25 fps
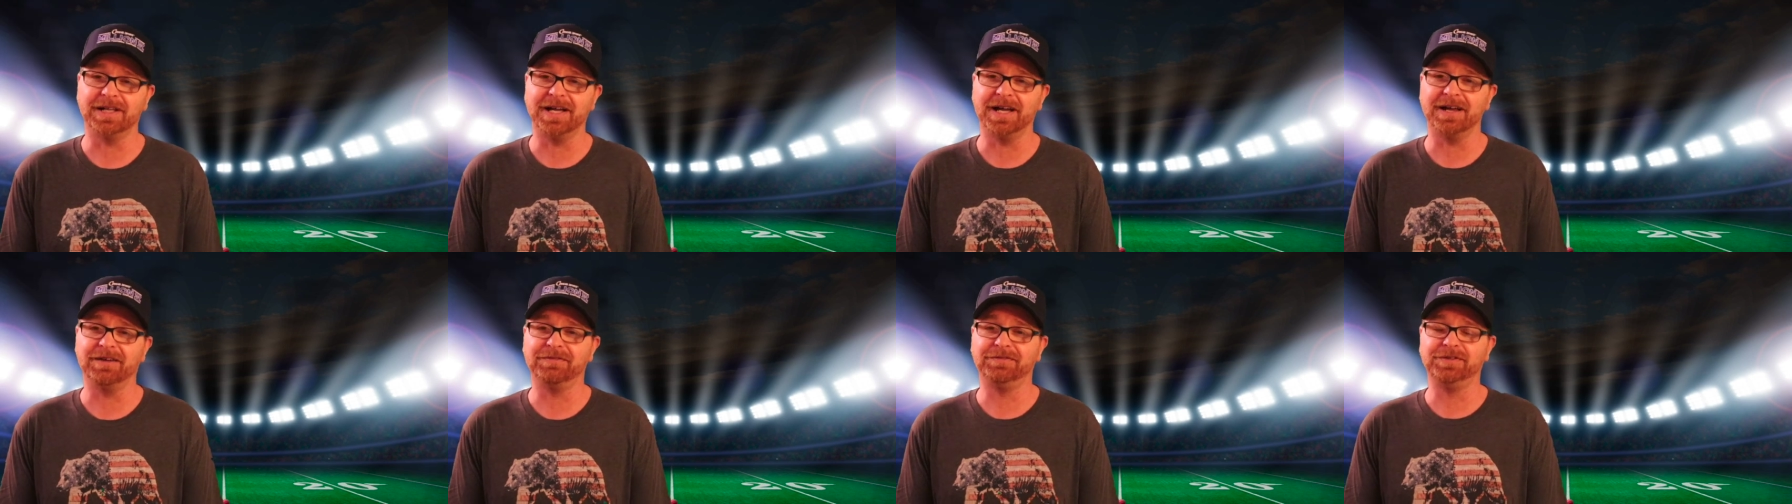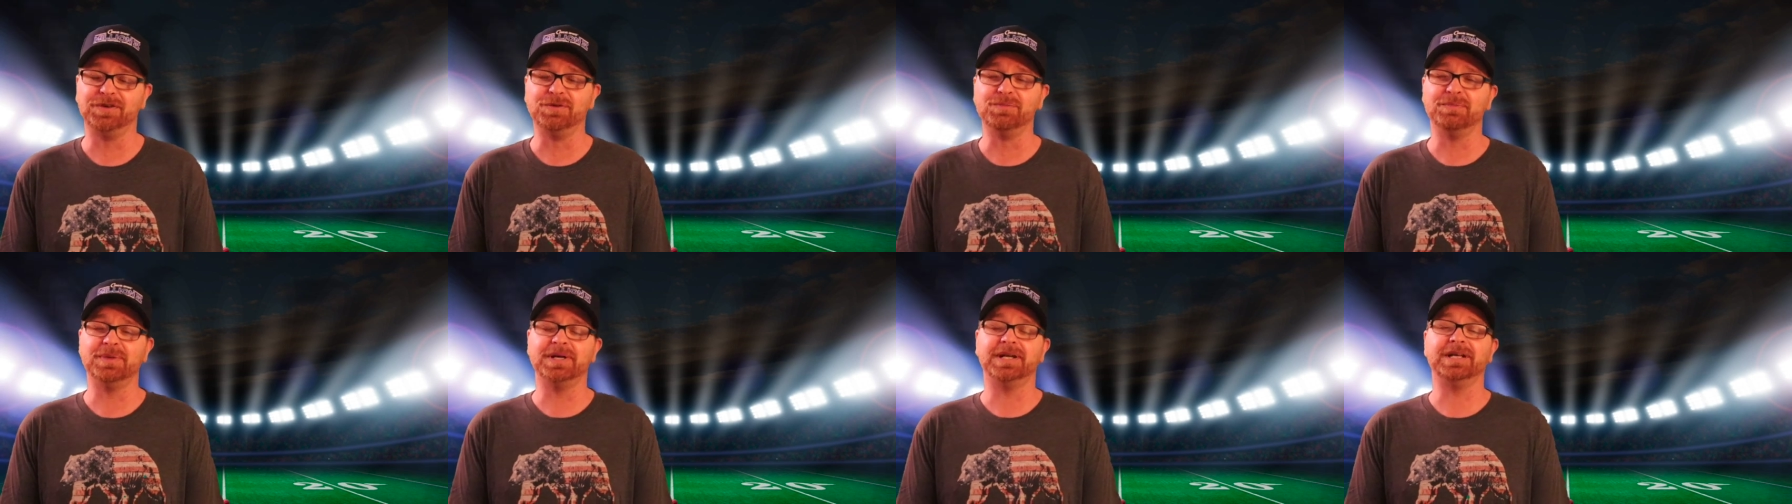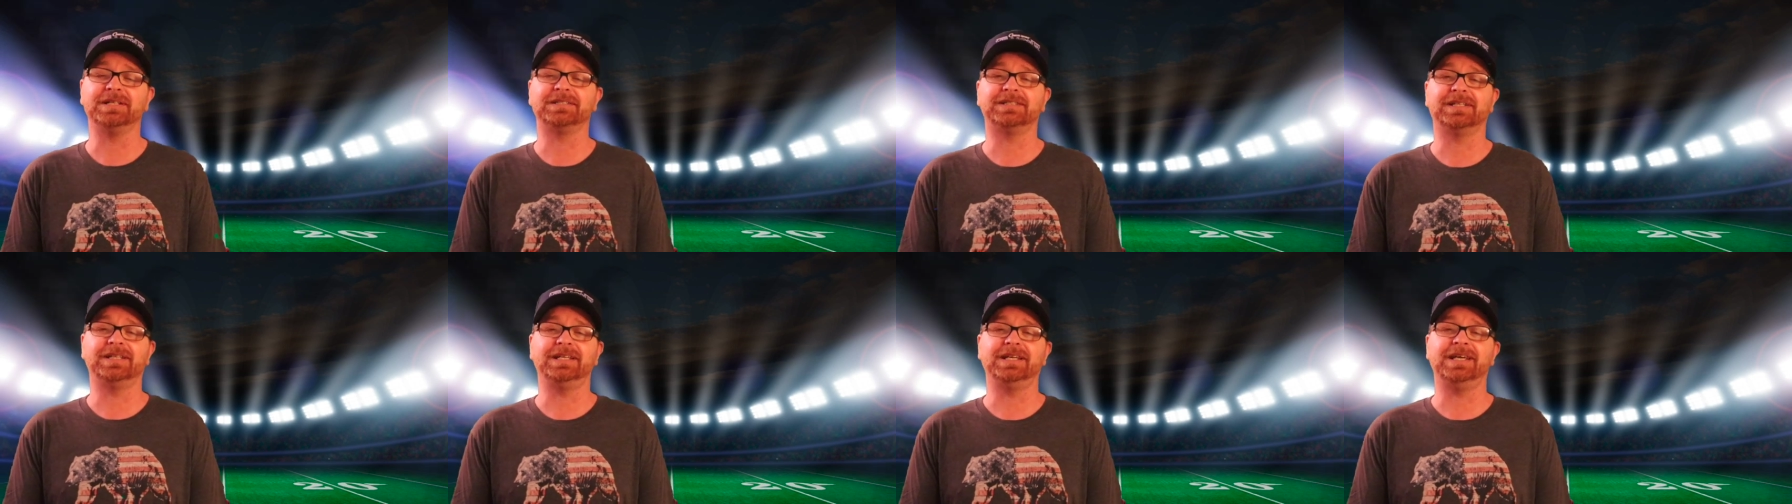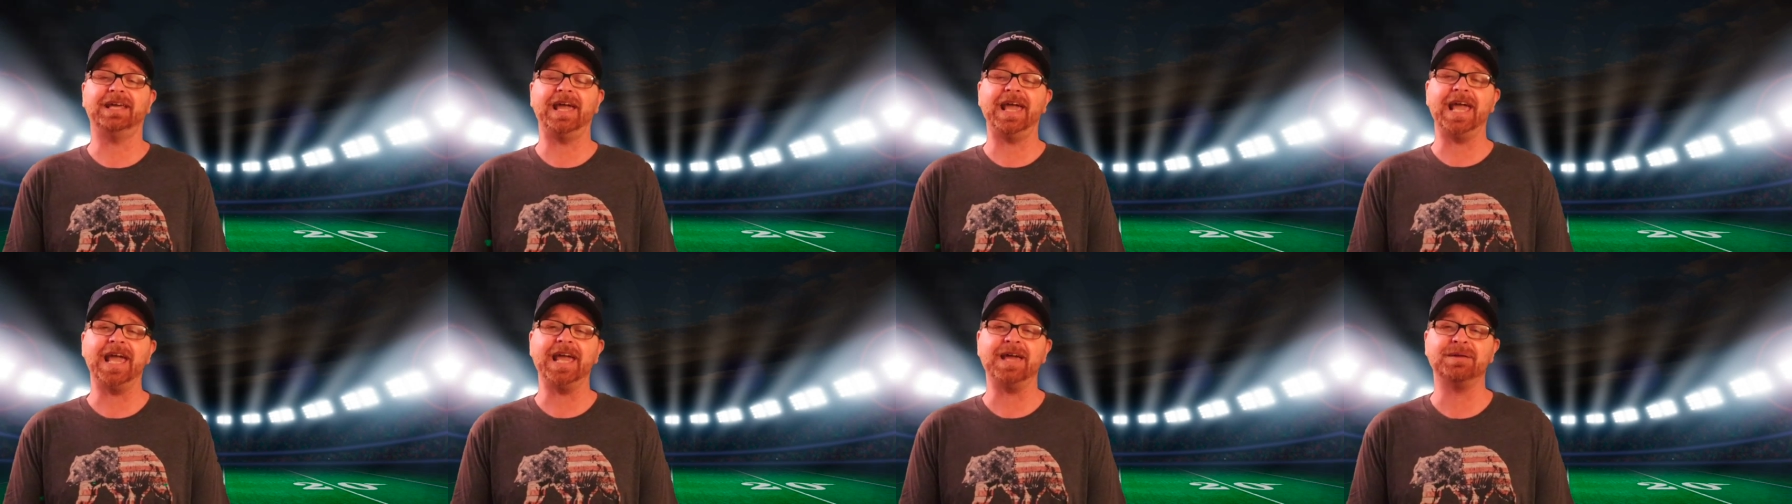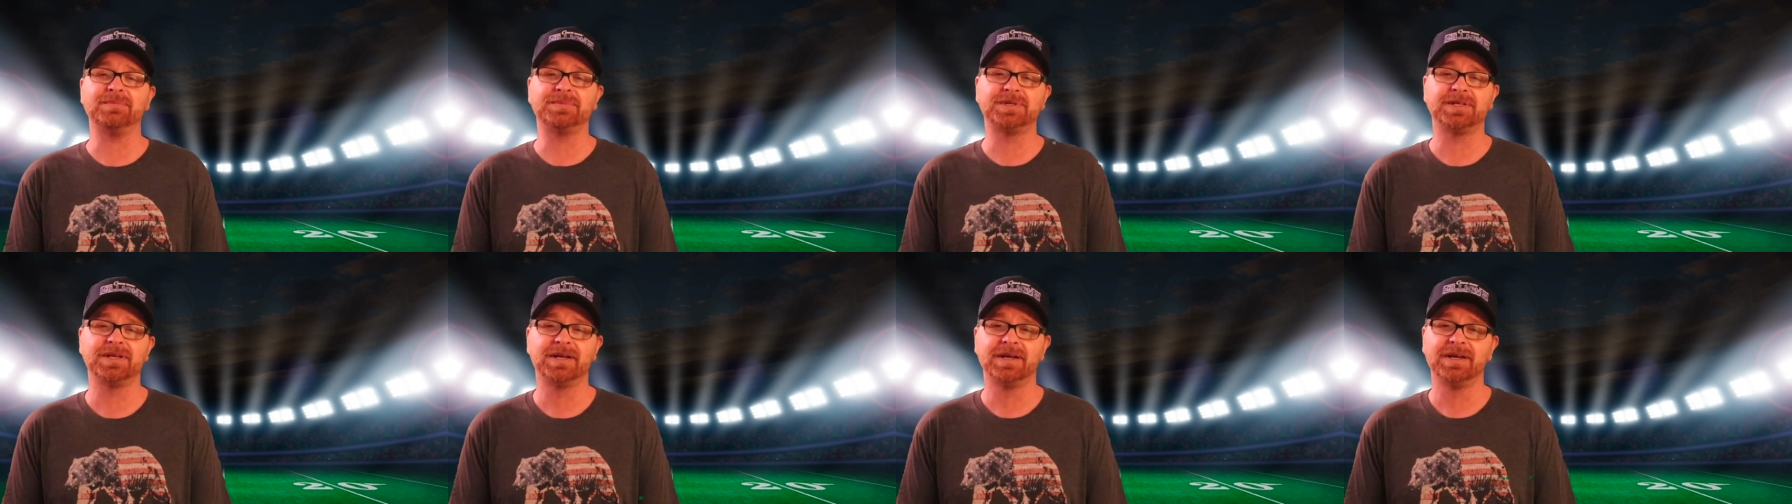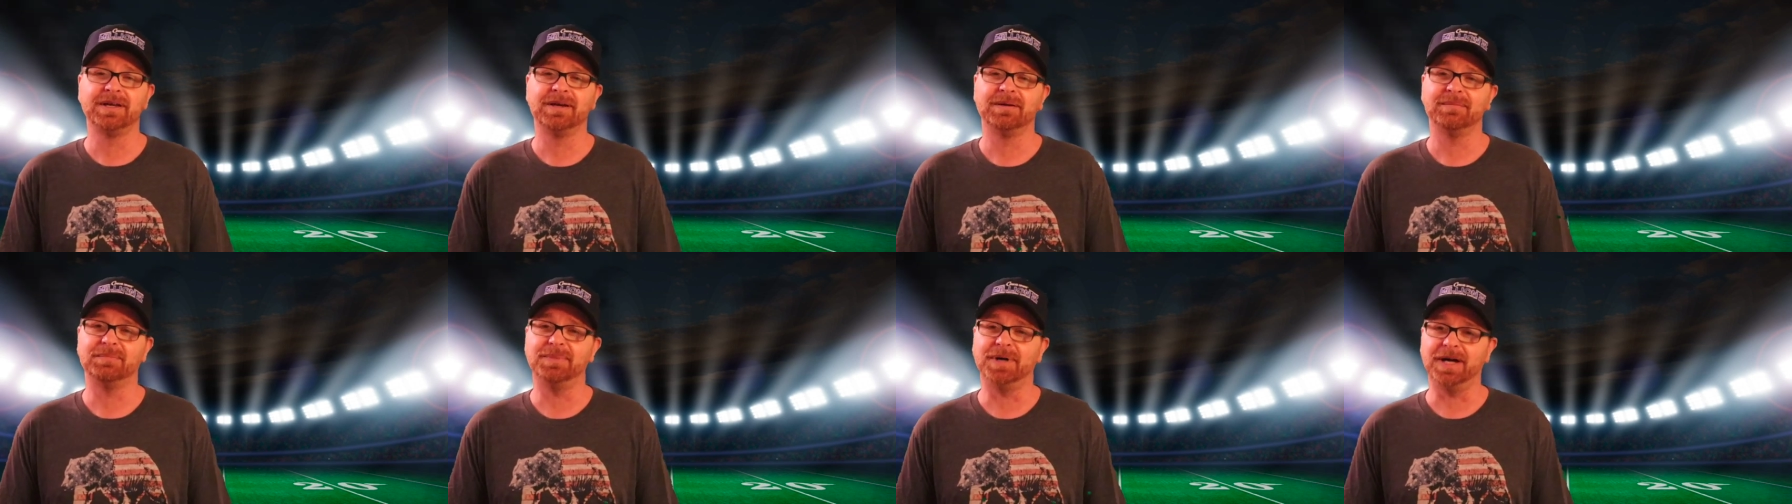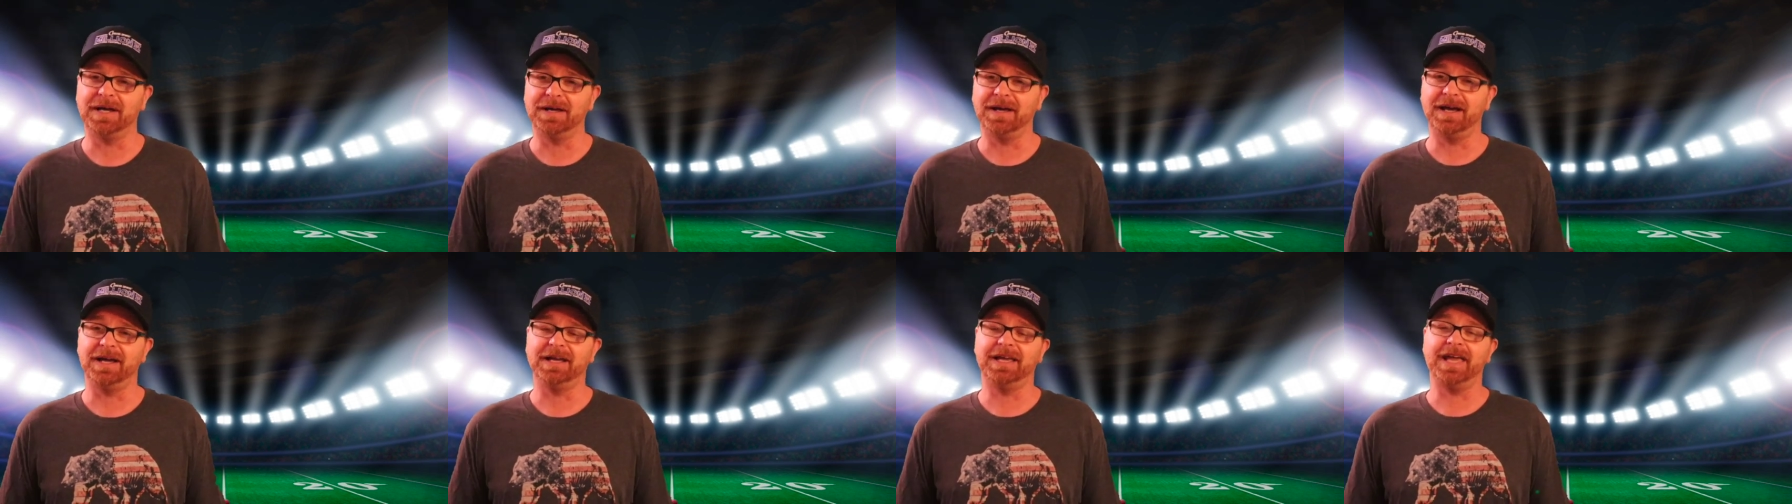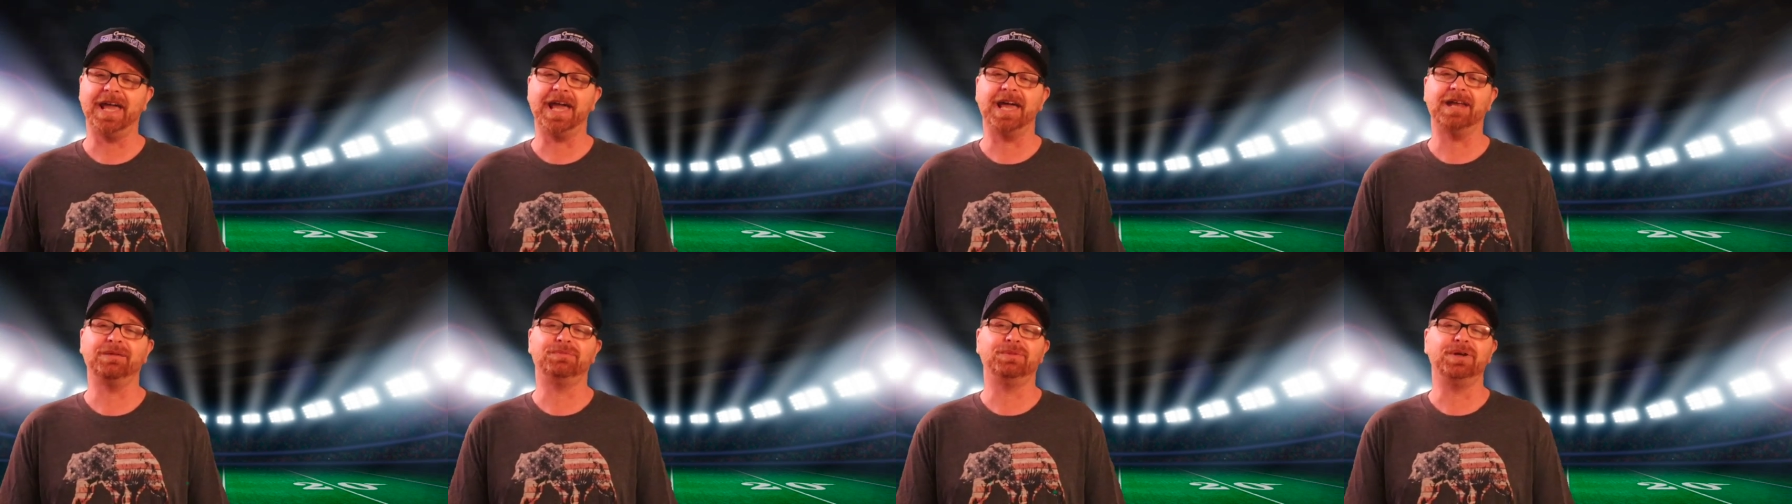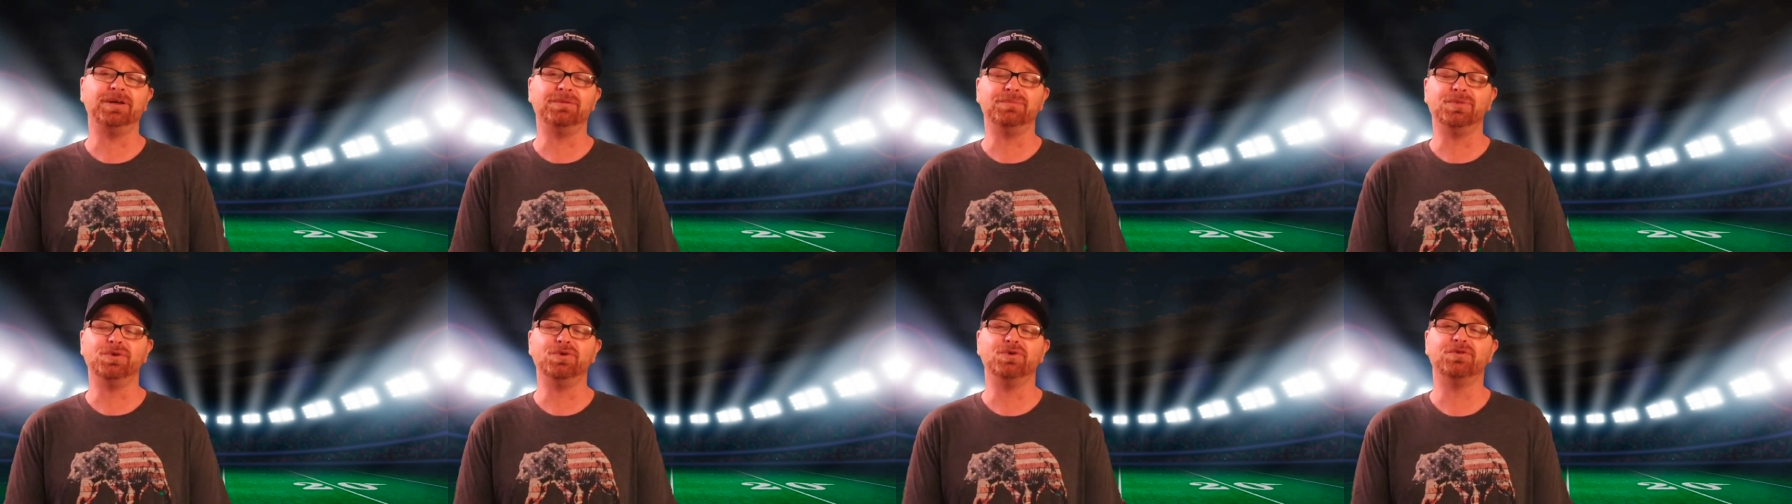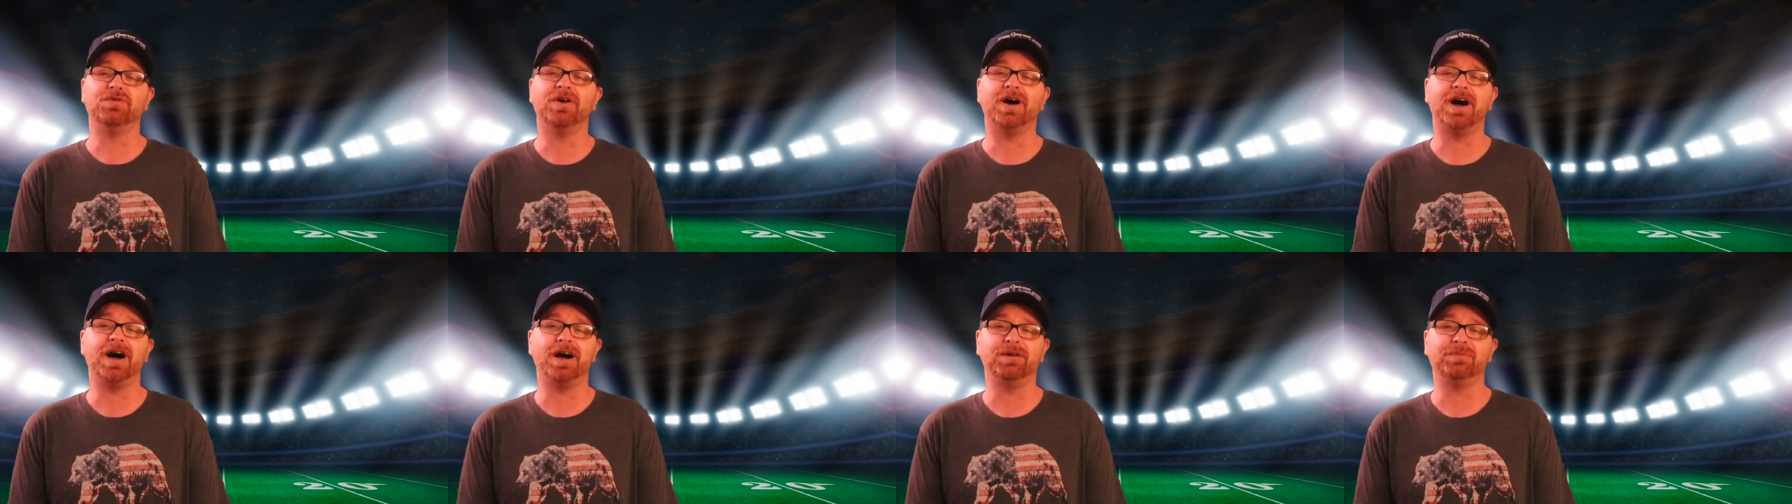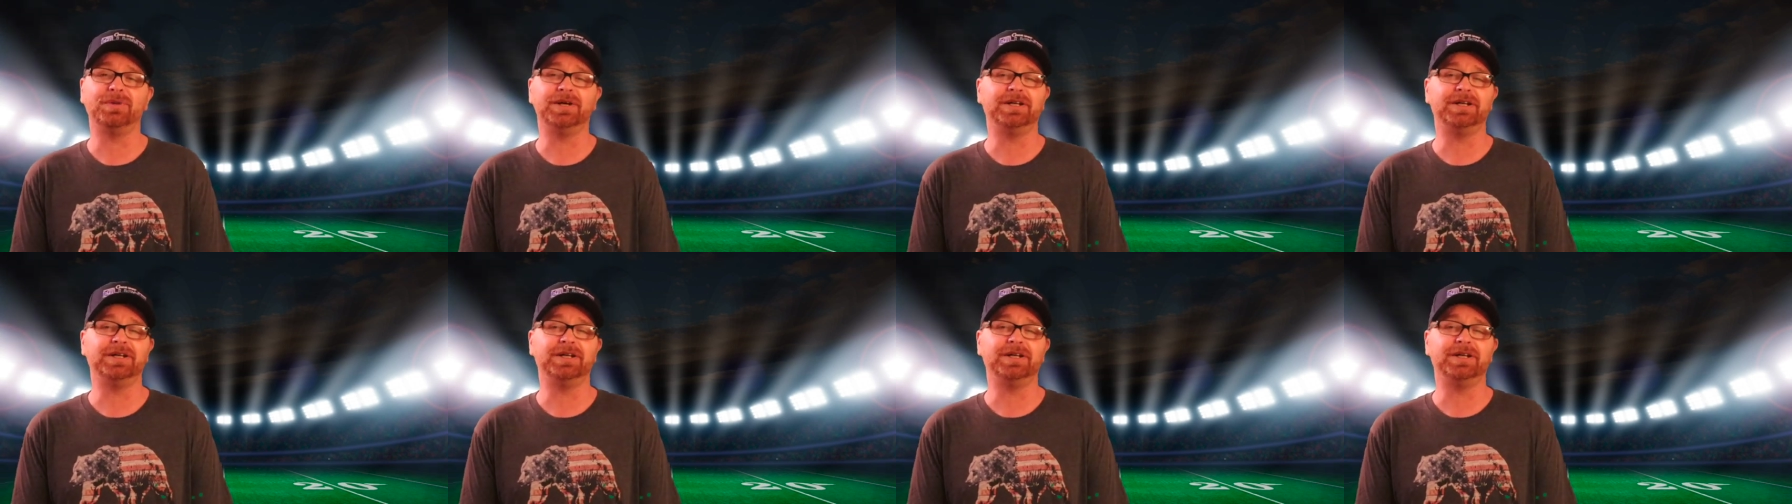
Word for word: uh, few minutes of the games. But again, we move on.